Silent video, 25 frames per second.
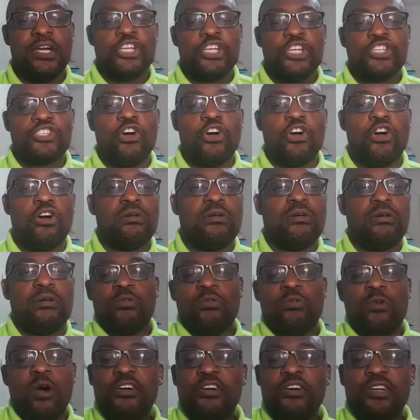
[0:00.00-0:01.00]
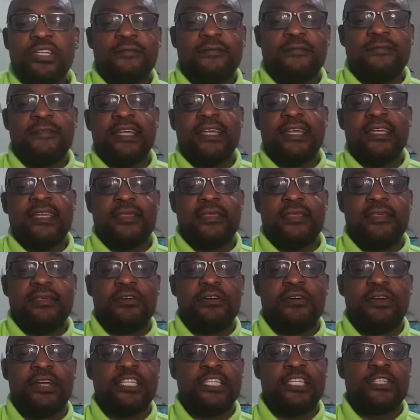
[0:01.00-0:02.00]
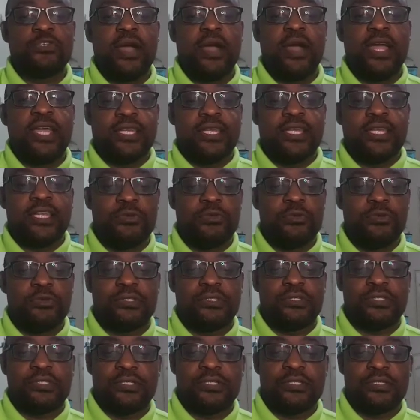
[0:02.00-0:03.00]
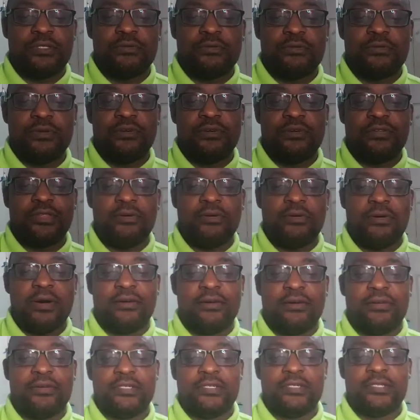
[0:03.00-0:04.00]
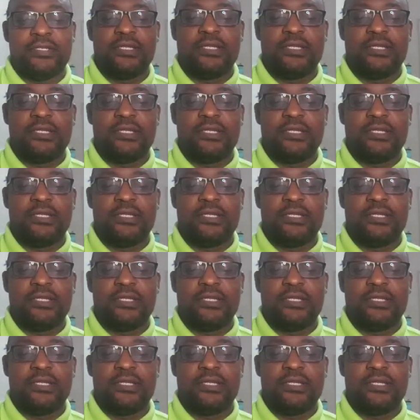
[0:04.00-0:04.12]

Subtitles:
So while divine theory is widely used throughout the world,